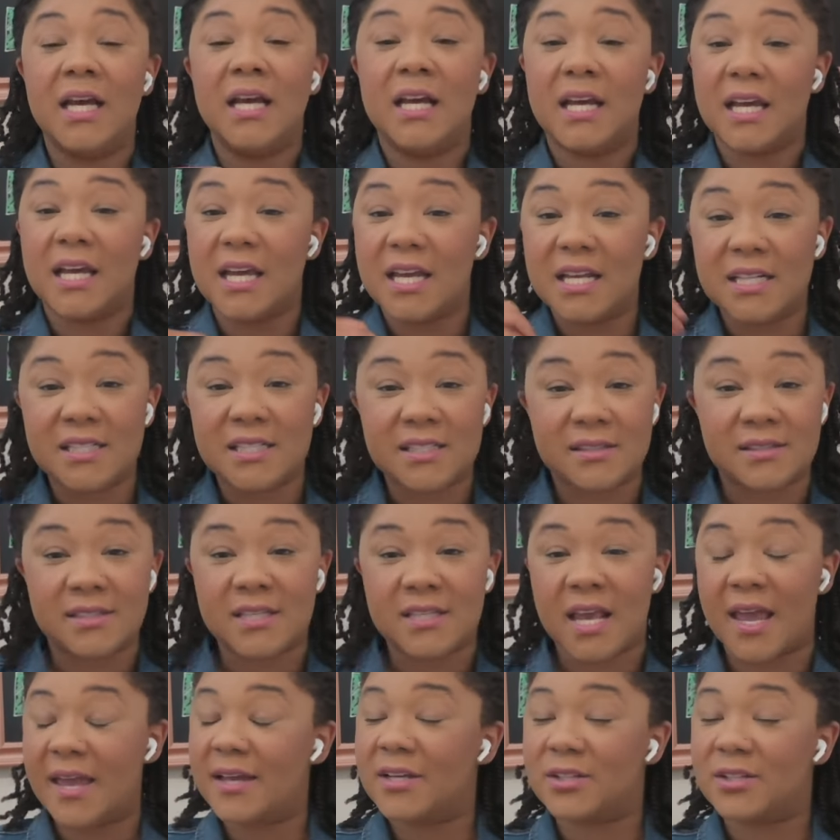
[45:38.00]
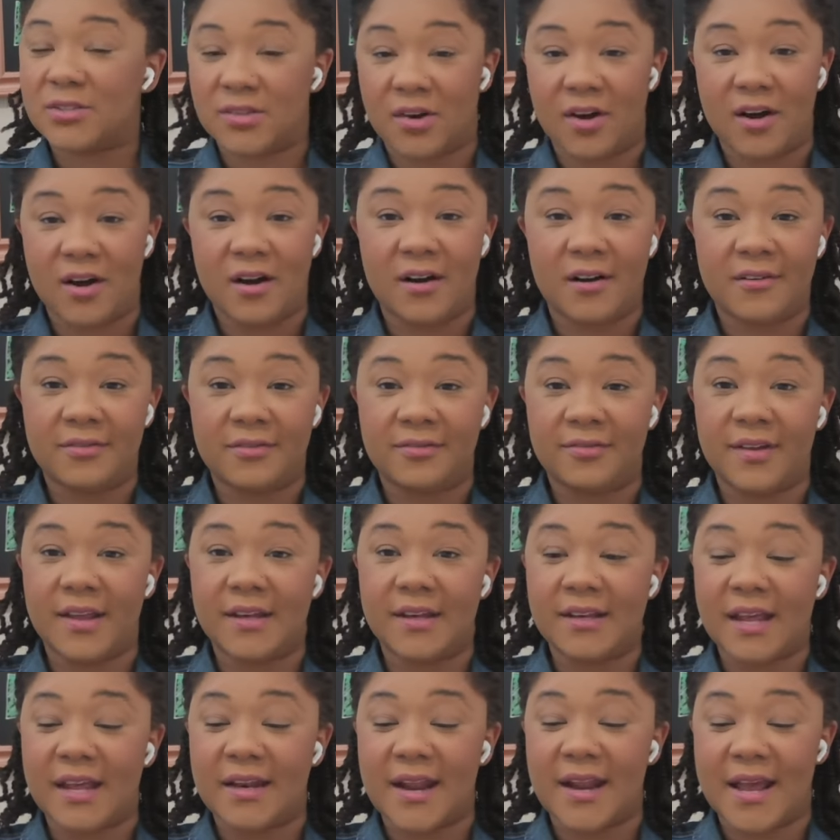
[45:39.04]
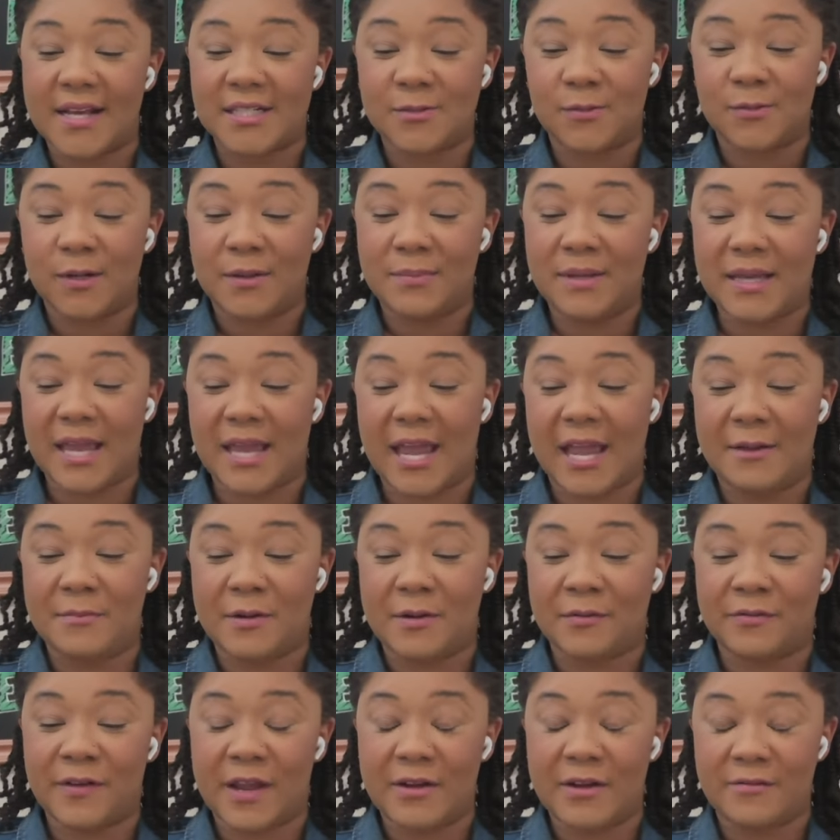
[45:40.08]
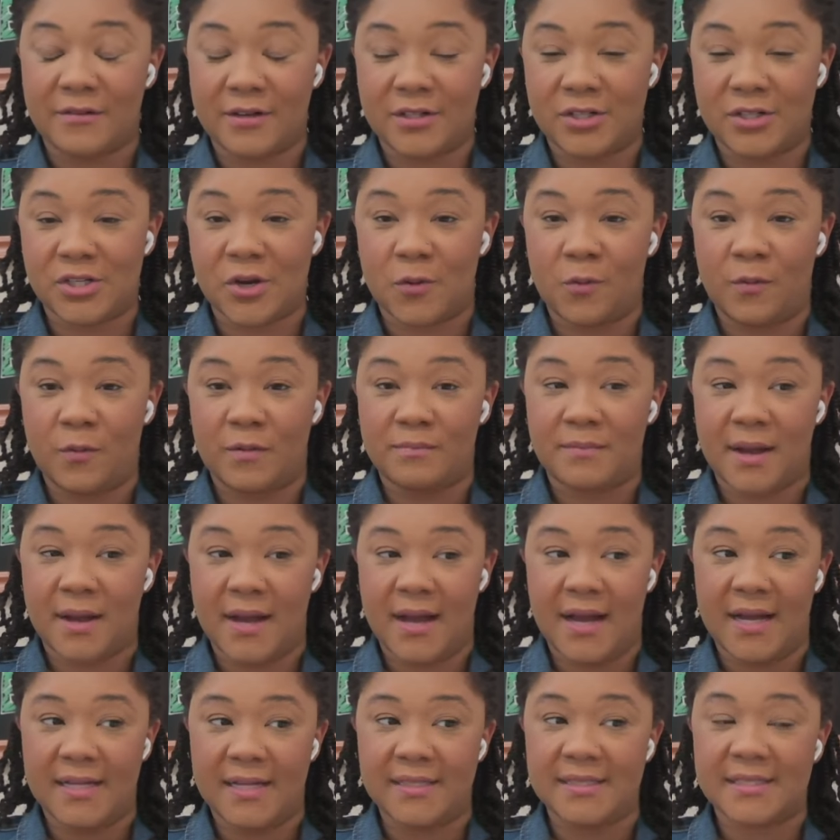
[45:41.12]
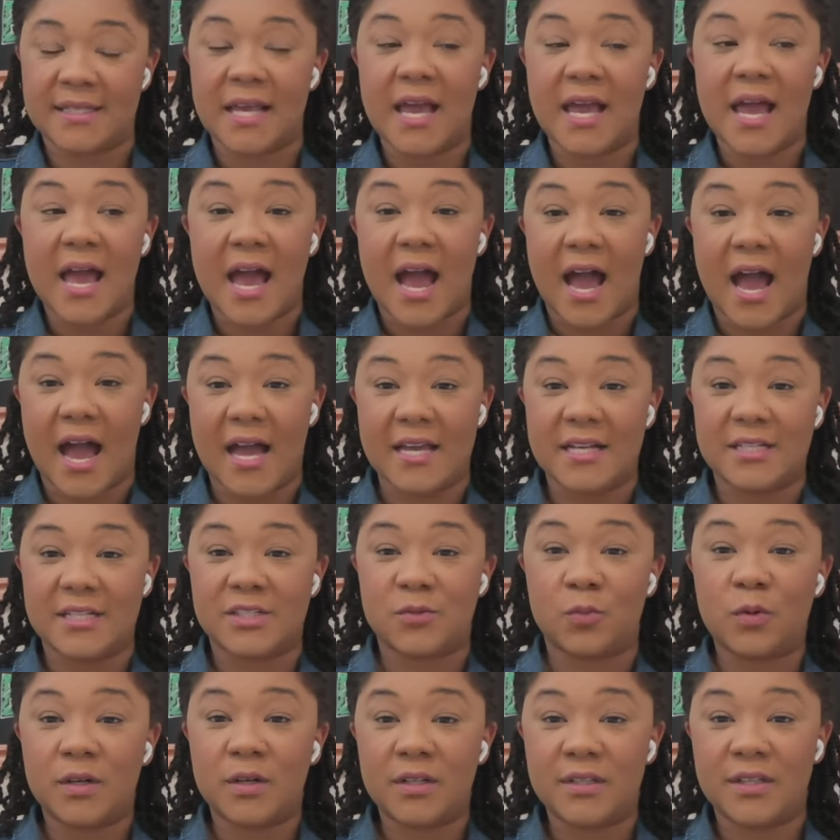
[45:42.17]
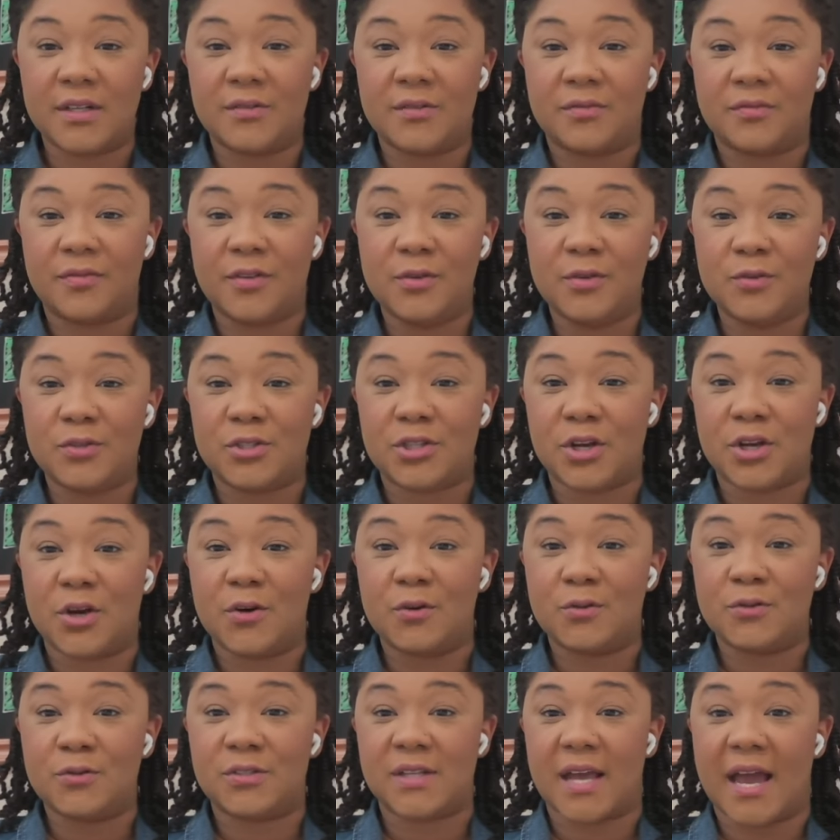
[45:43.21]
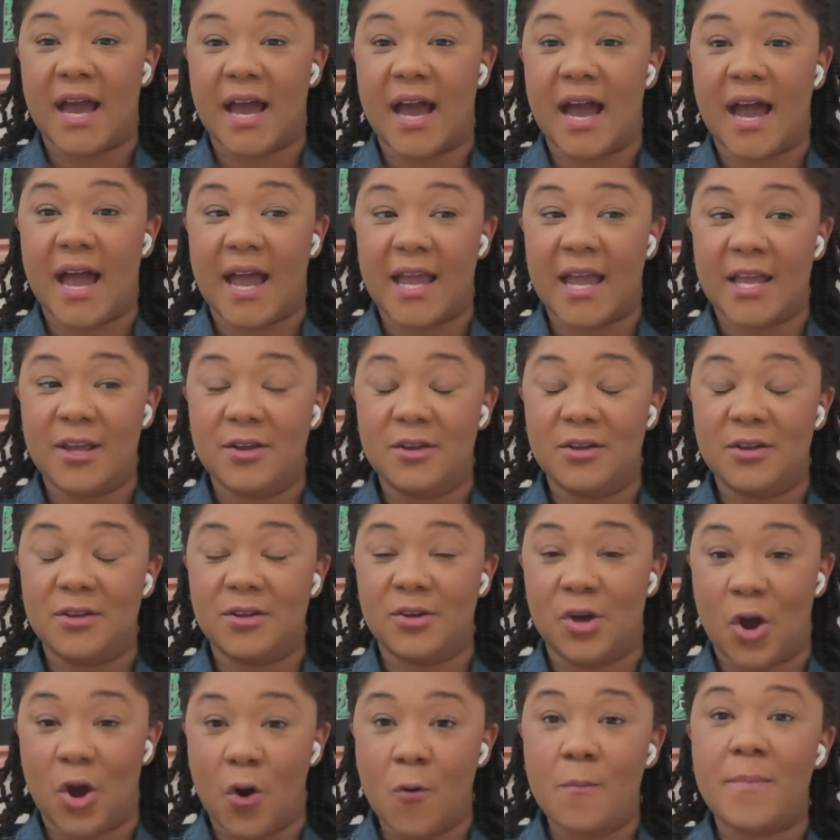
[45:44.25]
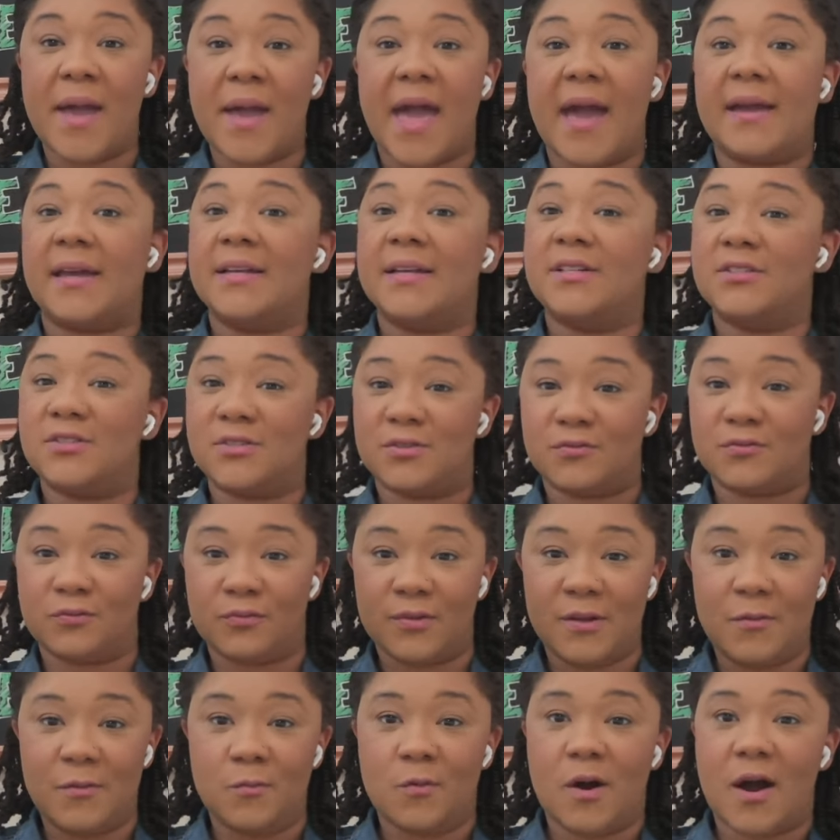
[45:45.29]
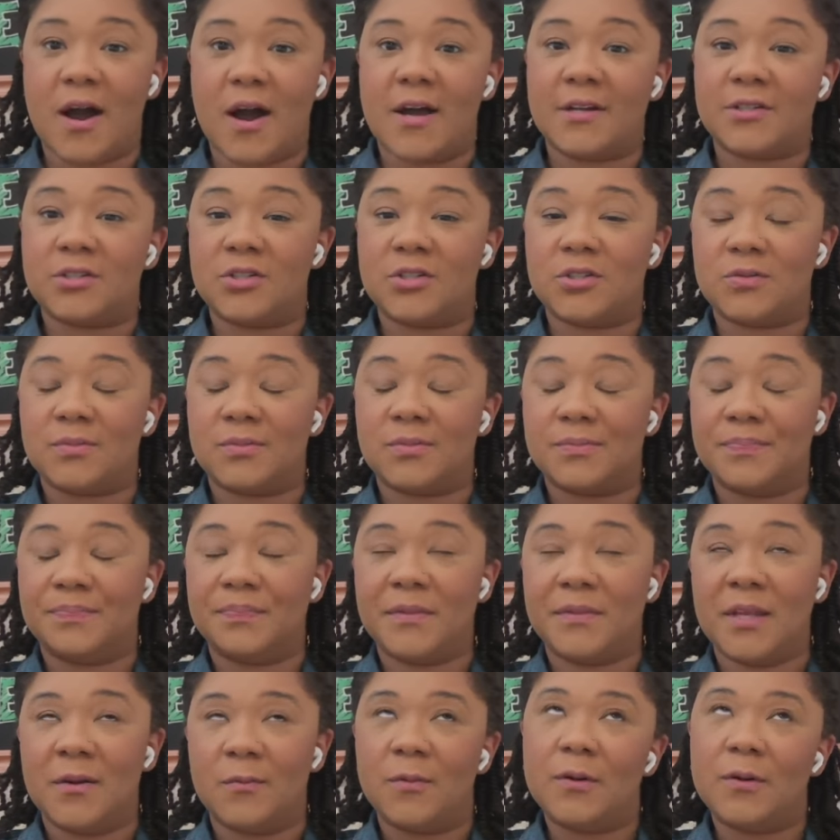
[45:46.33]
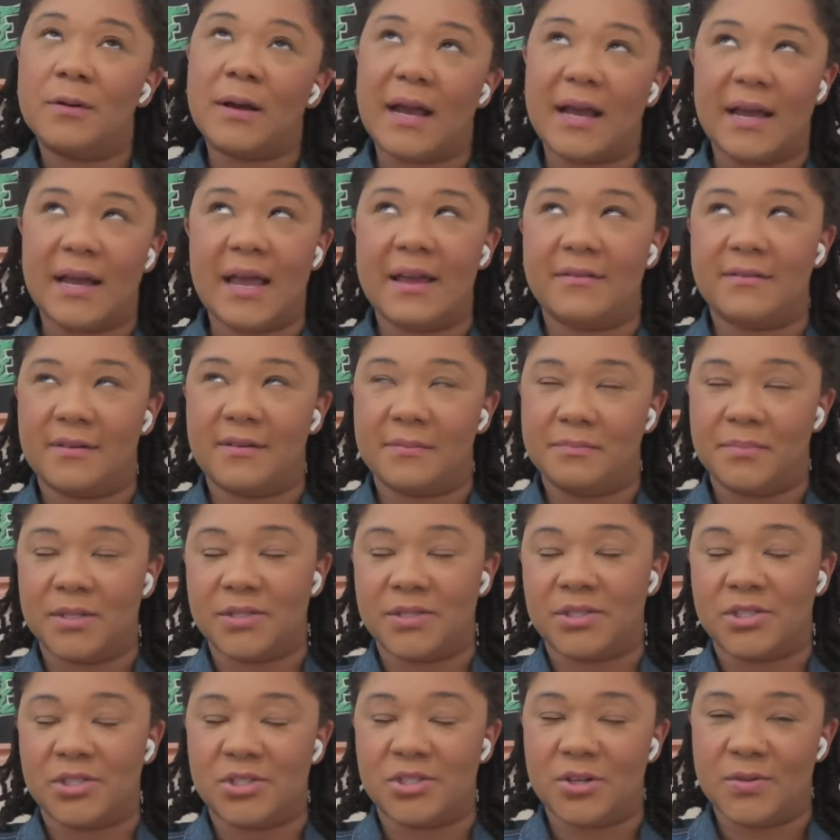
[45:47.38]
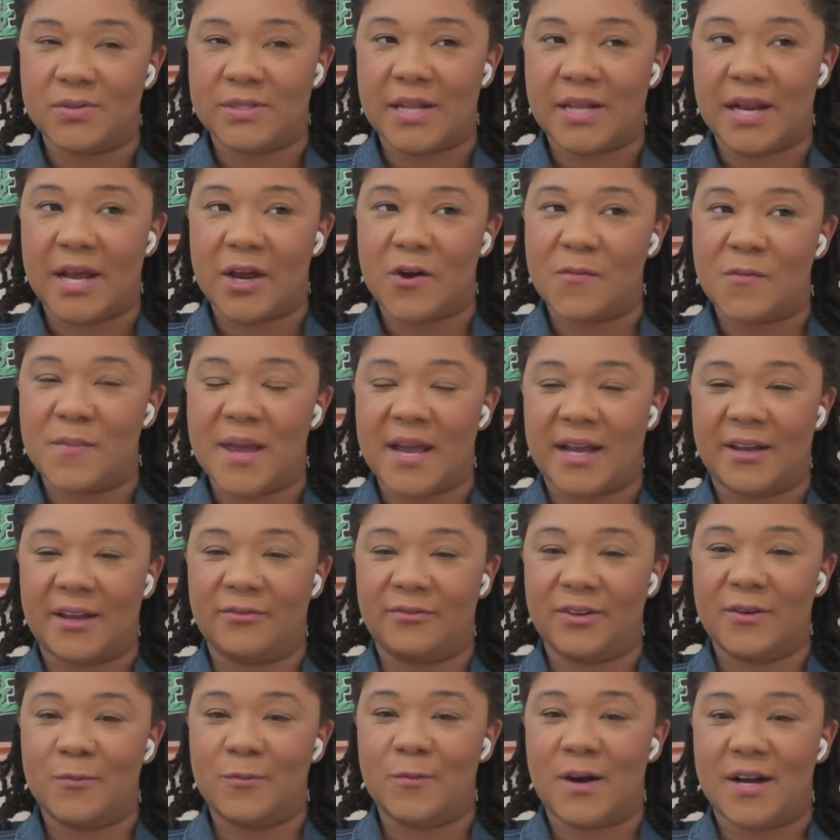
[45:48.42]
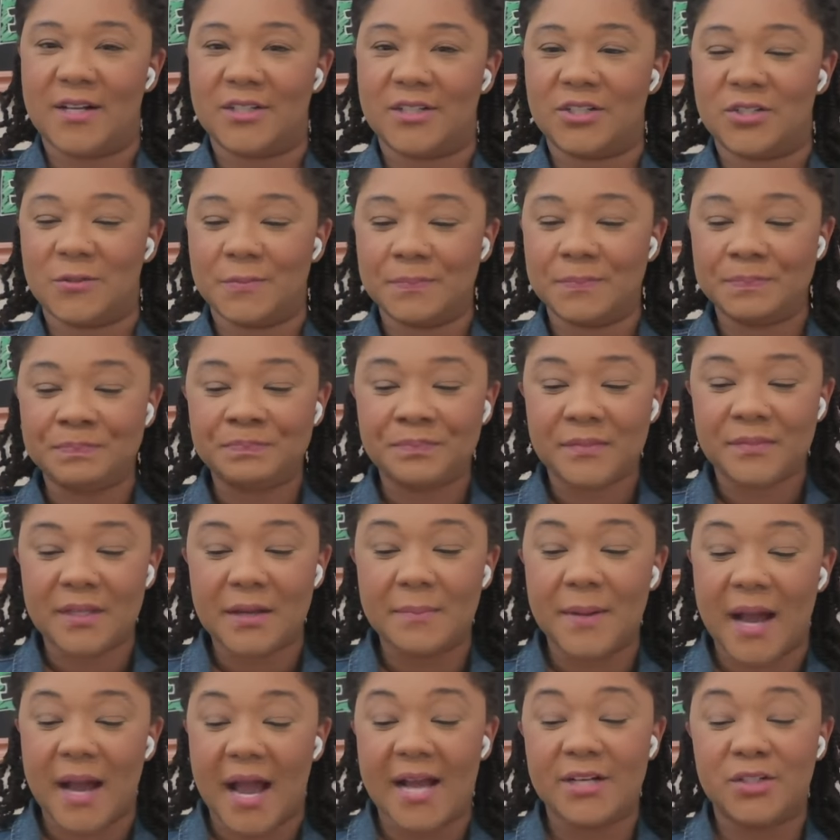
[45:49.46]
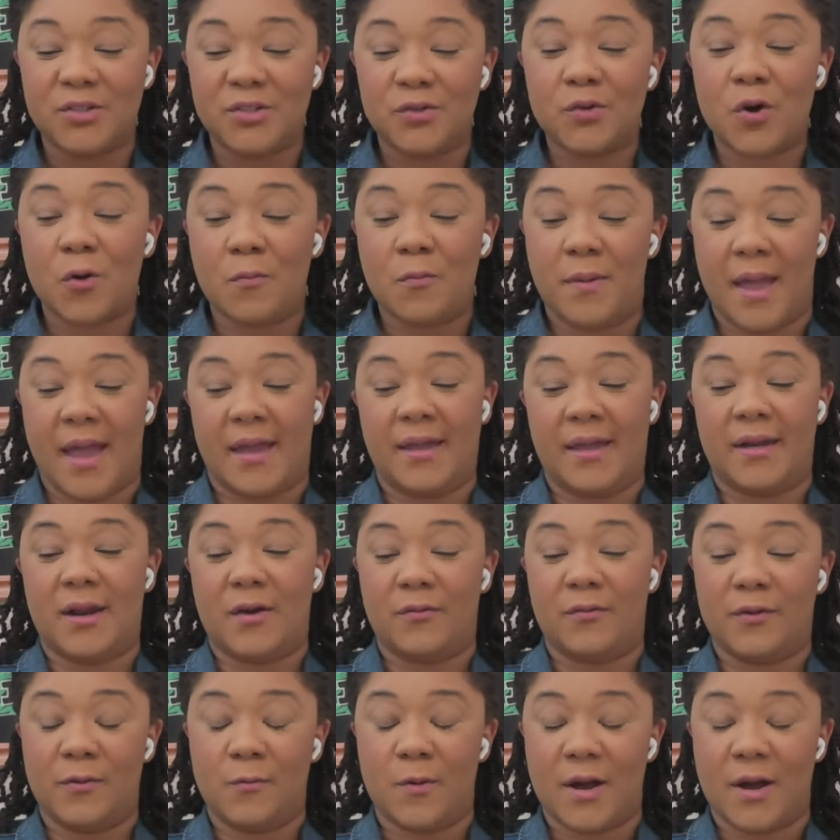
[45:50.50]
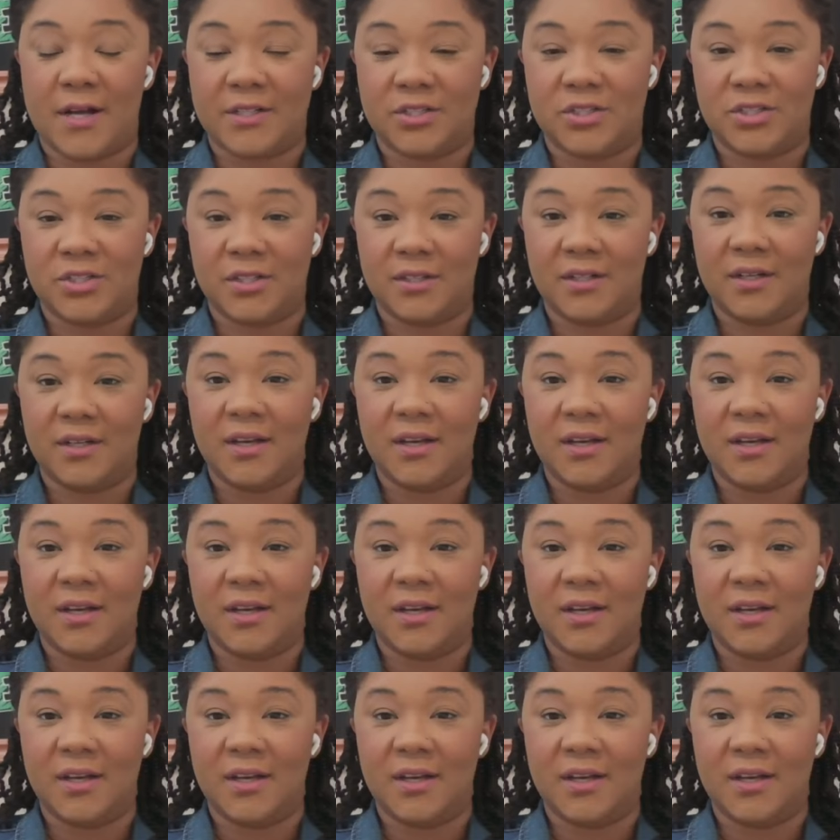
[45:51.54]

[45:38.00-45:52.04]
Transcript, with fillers: it mm-hmm. takes off and and that's when it became a favorite show of mine it's one of the few shows that i go back and just rewatch oh, well, wow. i have a bunch of shows that i go back and rewatch but i do go back and i rewatch it